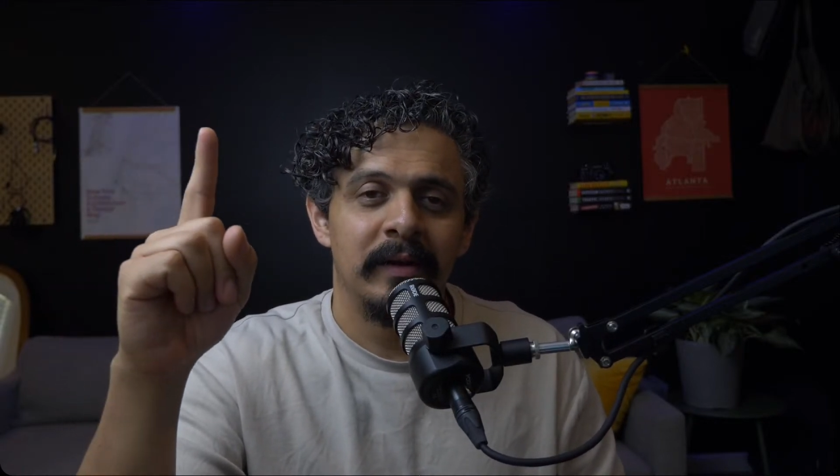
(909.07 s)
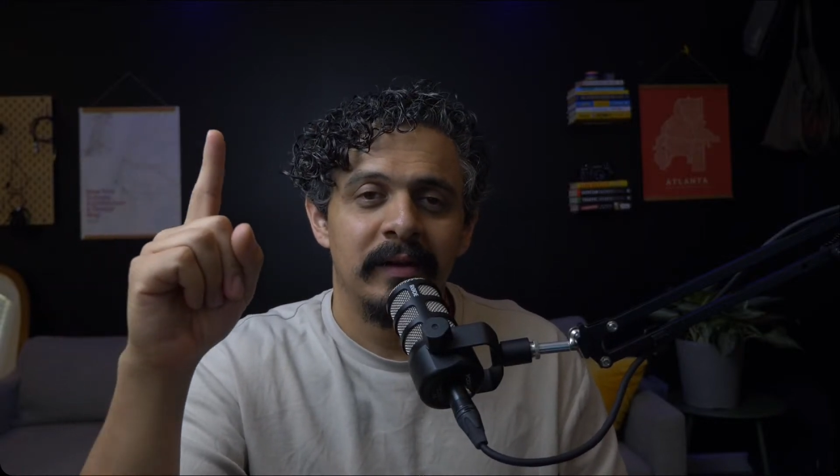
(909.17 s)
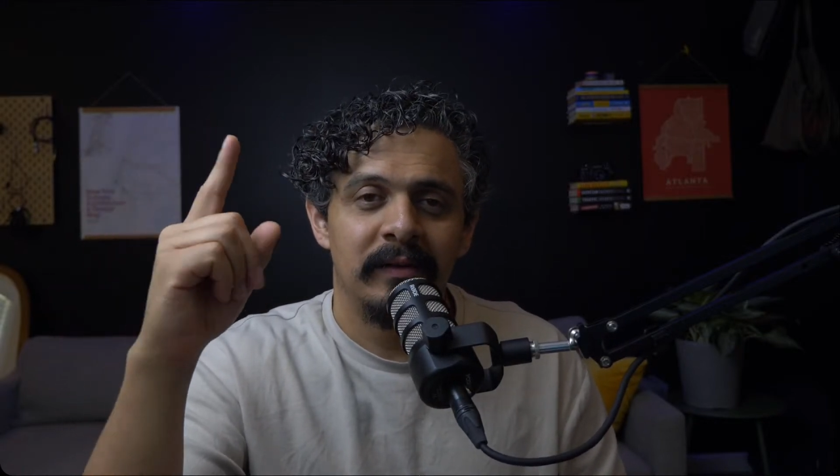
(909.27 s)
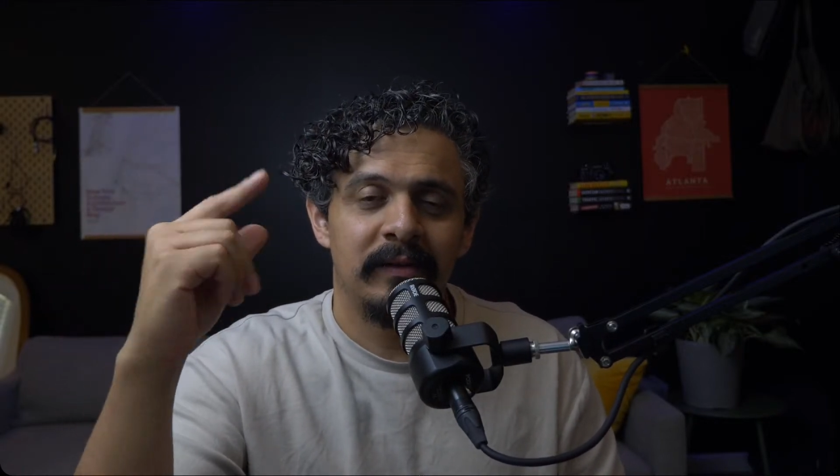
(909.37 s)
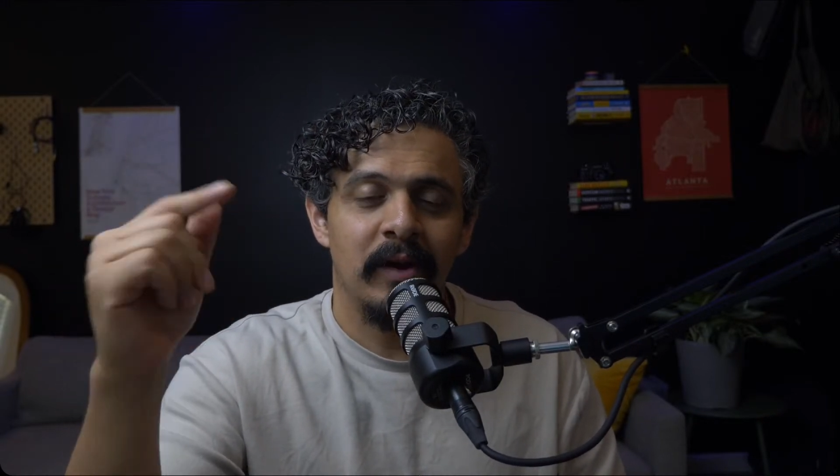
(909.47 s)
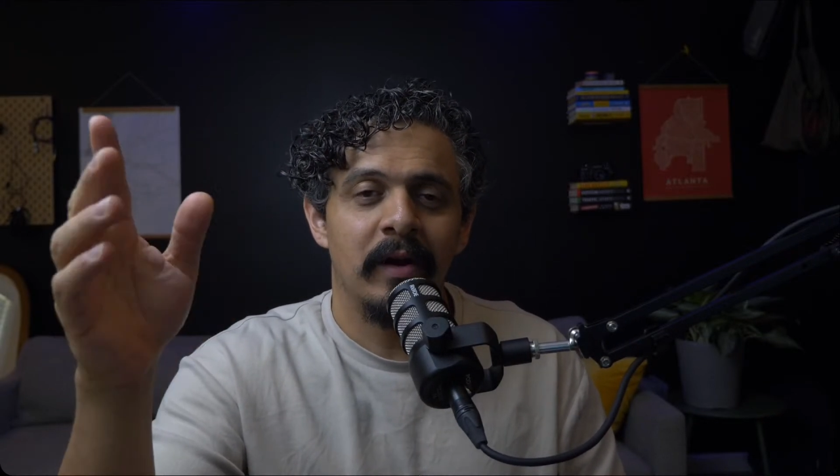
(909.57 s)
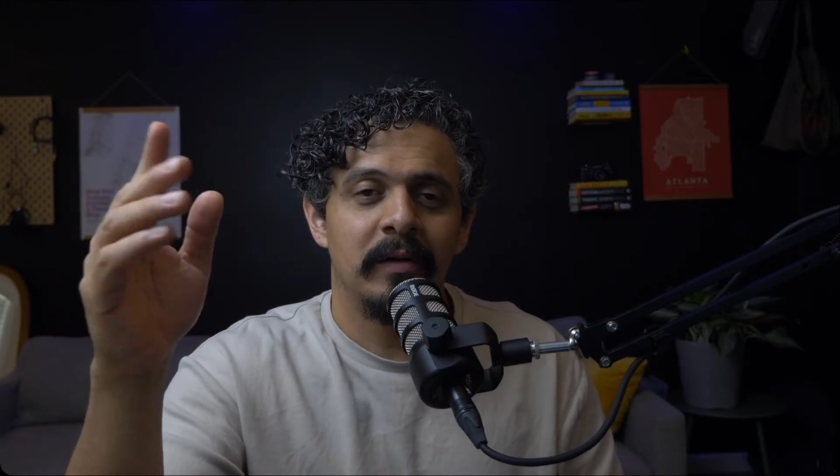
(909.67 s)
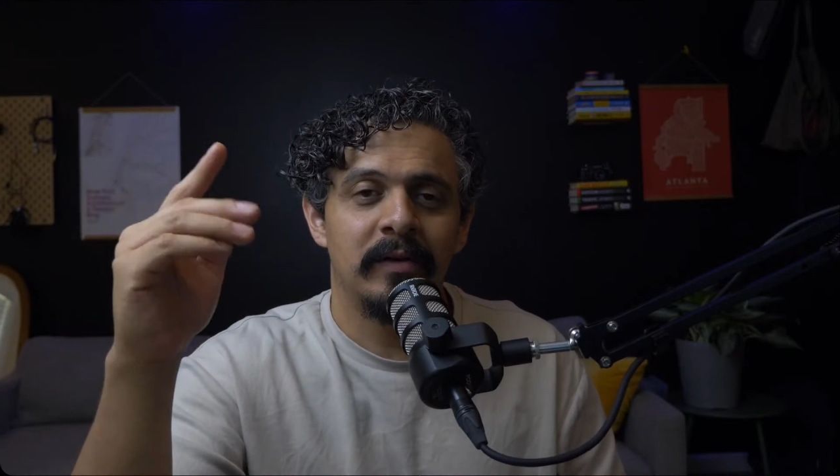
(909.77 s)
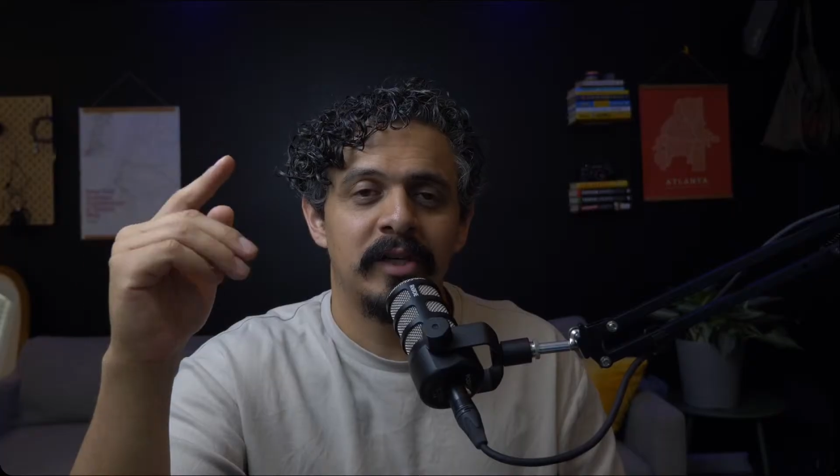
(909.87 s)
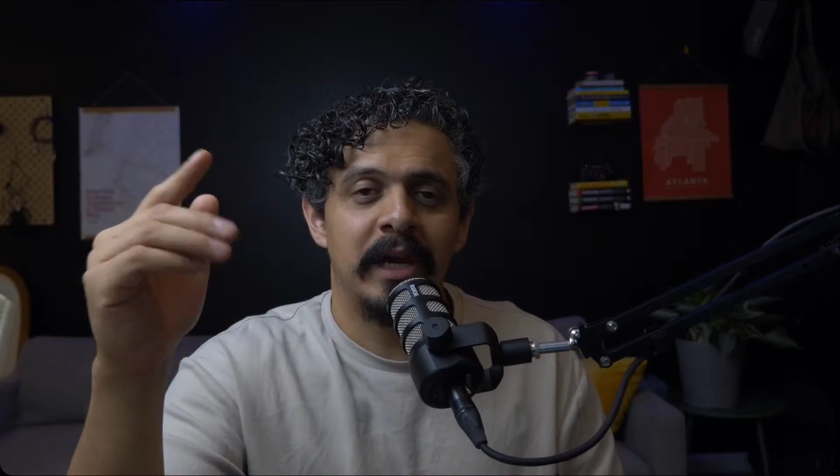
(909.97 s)
start
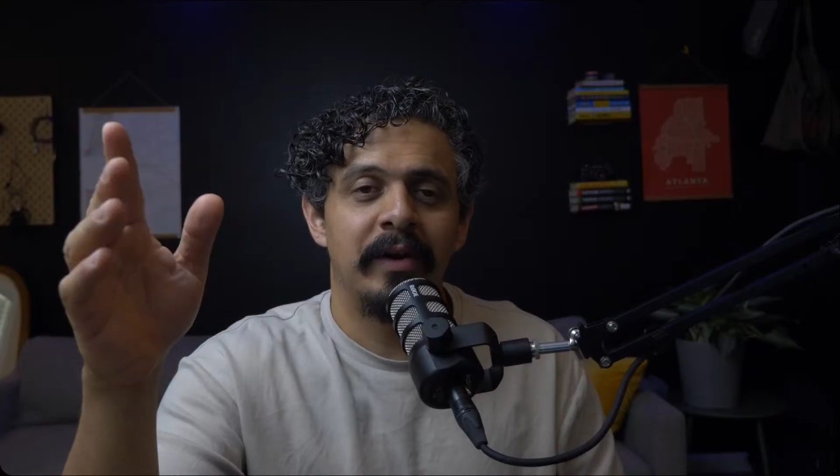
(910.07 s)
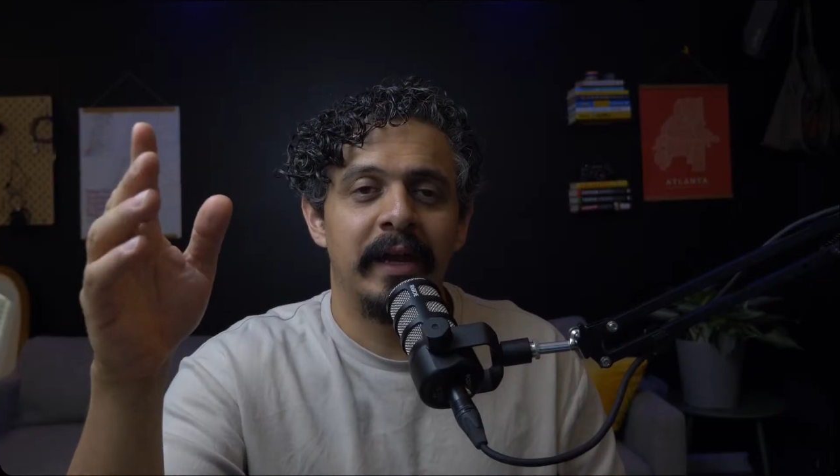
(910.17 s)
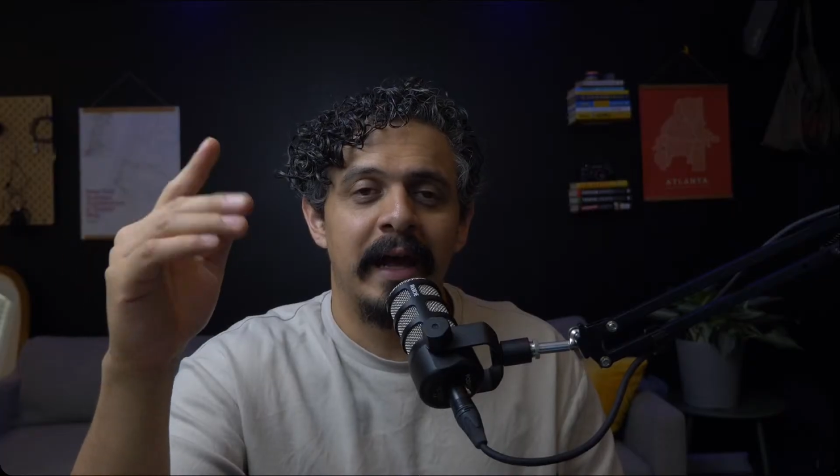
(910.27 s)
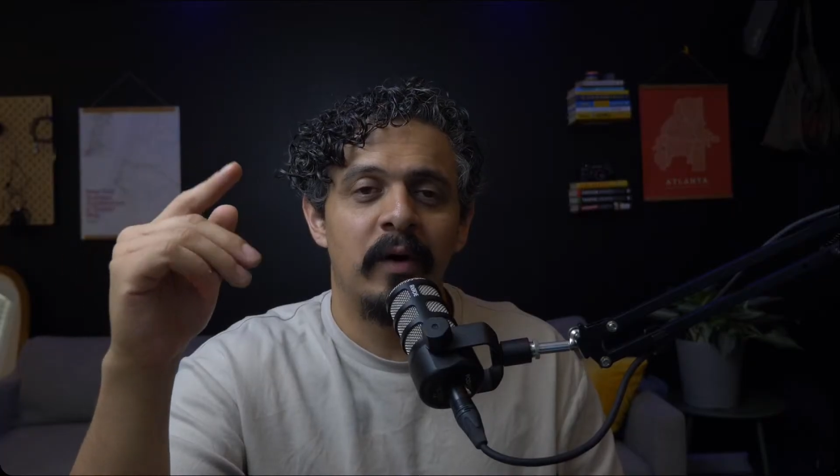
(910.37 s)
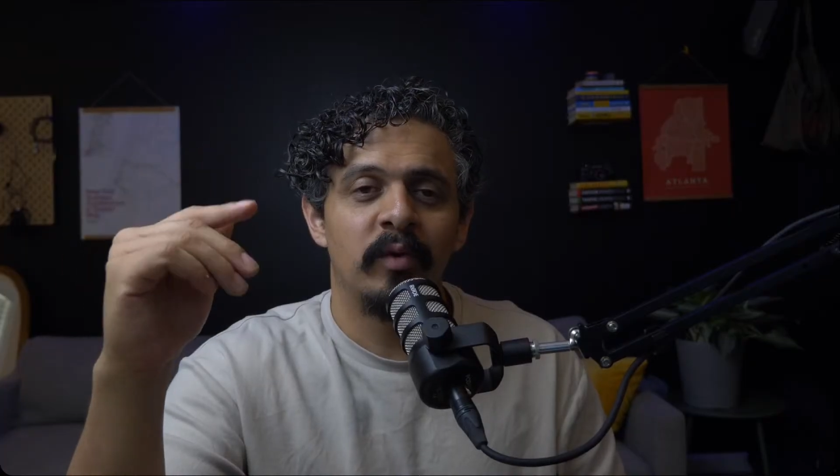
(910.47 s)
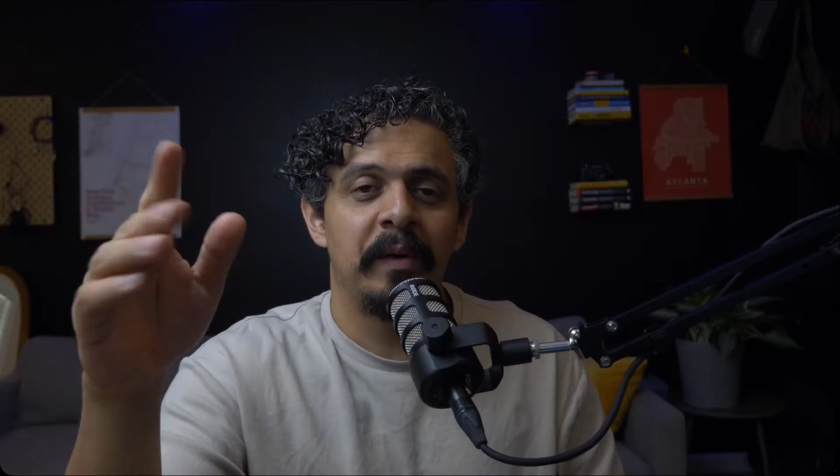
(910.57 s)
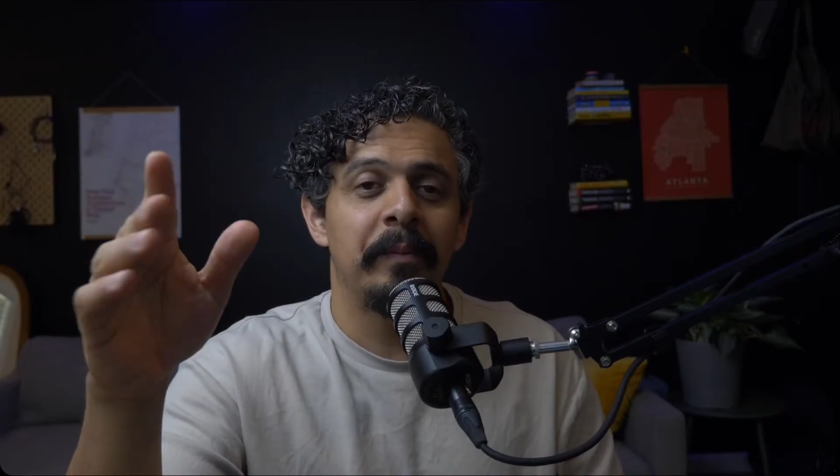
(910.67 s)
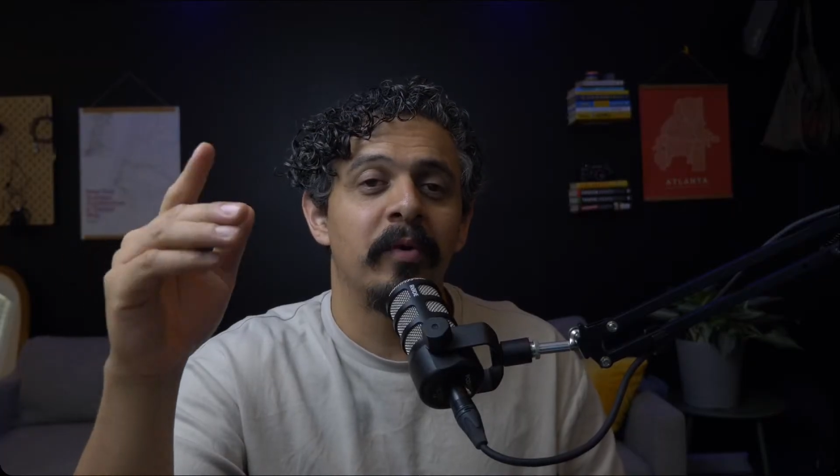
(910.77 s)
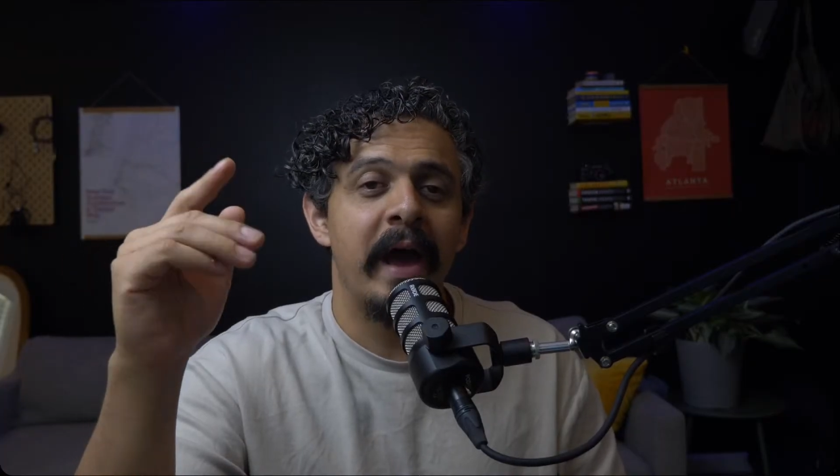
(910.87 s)
sharing it out with people,